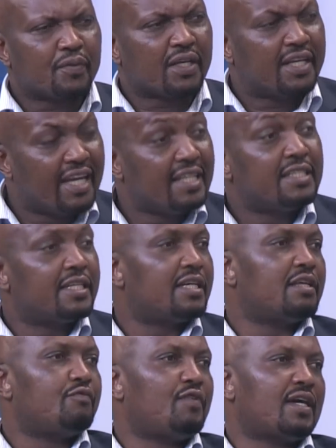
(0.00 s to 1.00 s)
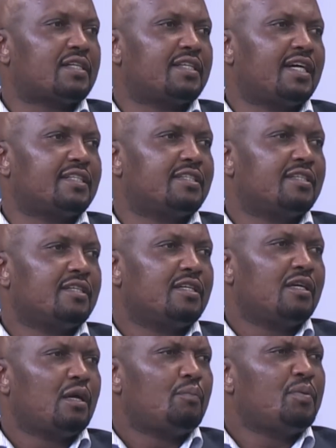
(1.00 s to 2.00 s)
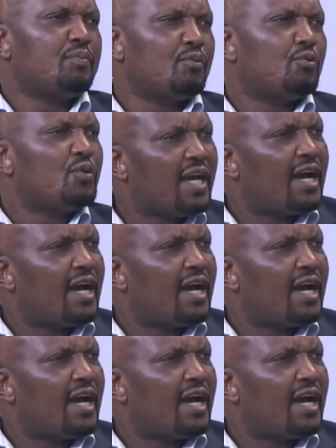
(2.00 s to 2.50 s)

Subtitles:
gainsay the fact that we